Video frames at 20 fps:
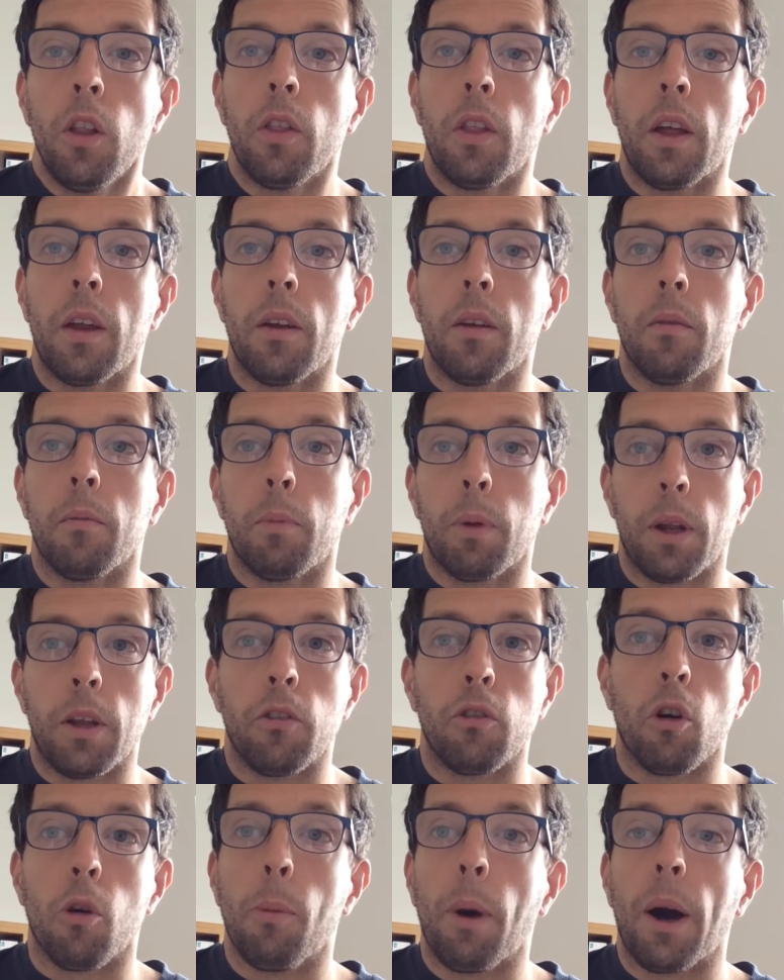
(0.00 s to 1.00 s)
then
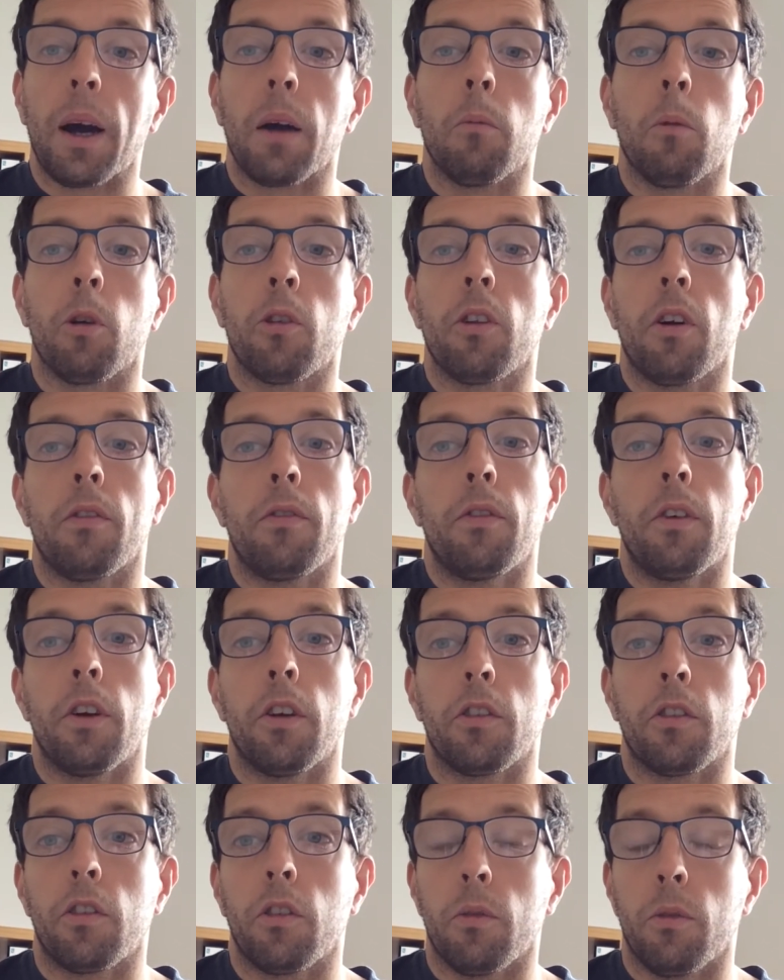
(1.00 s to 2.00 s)
please go back and watch that
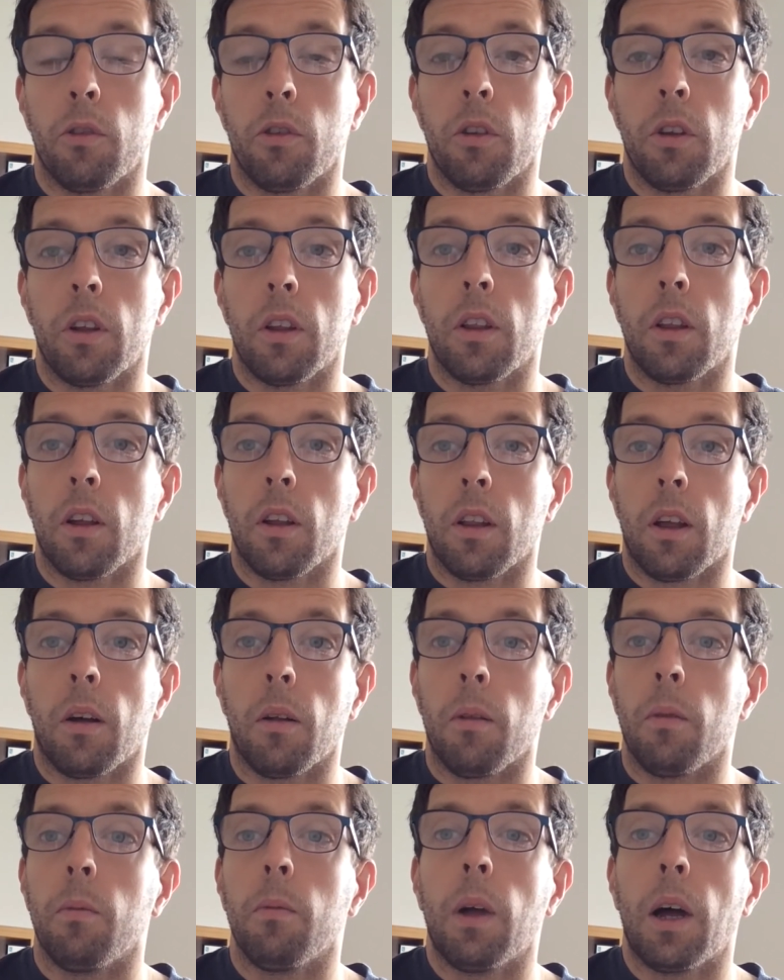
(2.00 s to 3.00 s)
first, because obviously
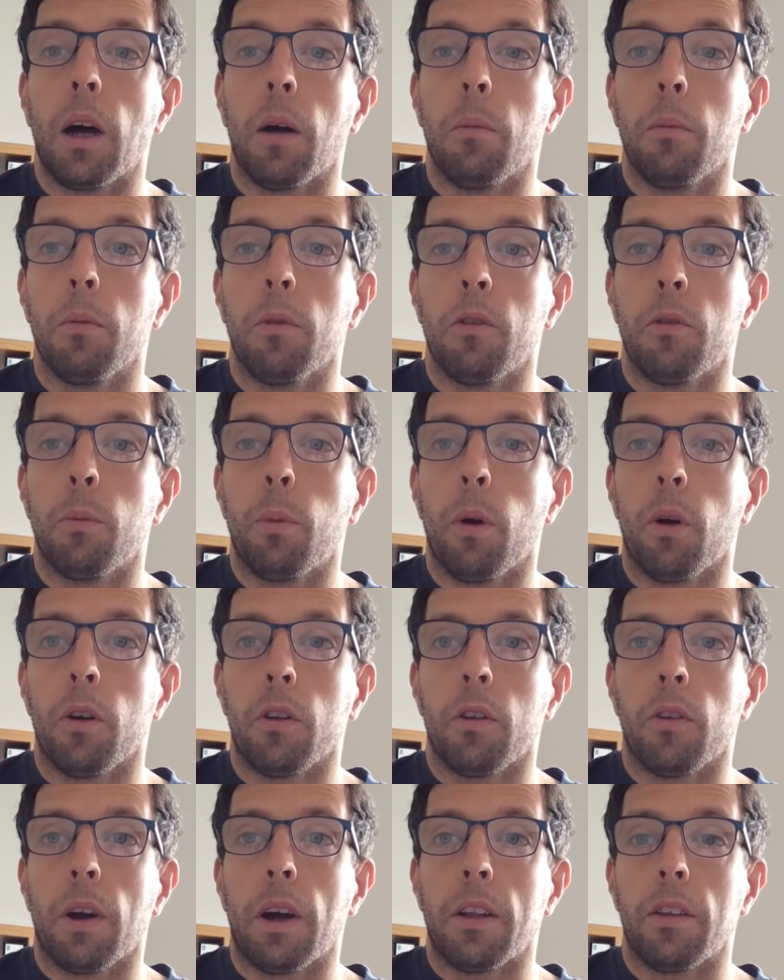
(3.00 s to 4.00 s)
that'll help and
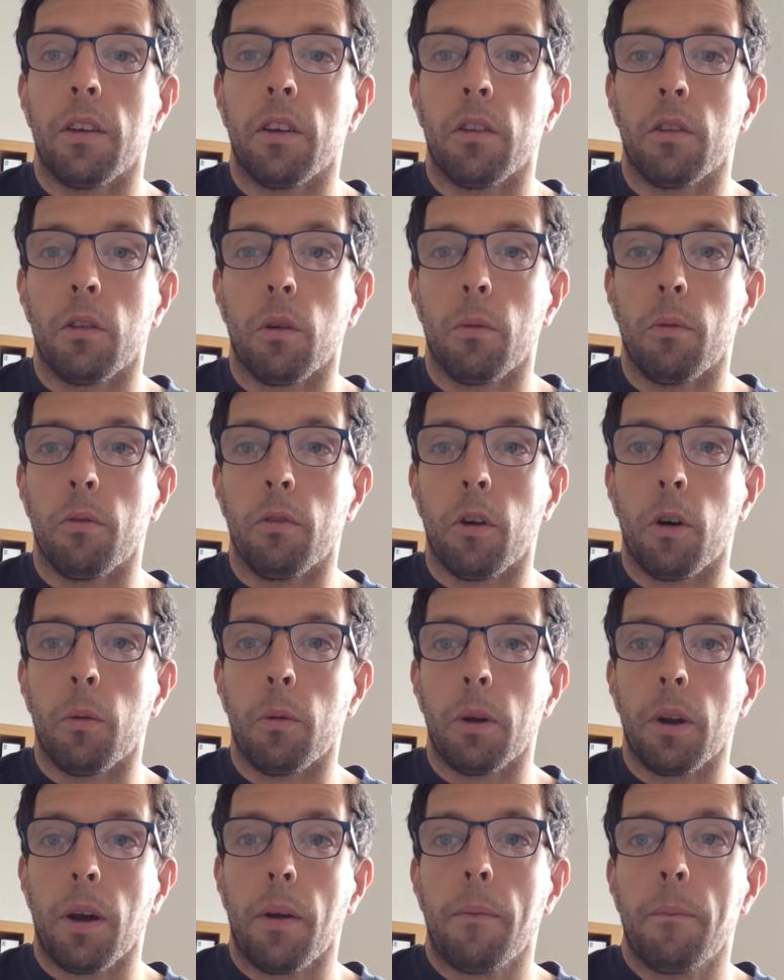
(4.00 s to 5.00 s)
support your ideas coming forward.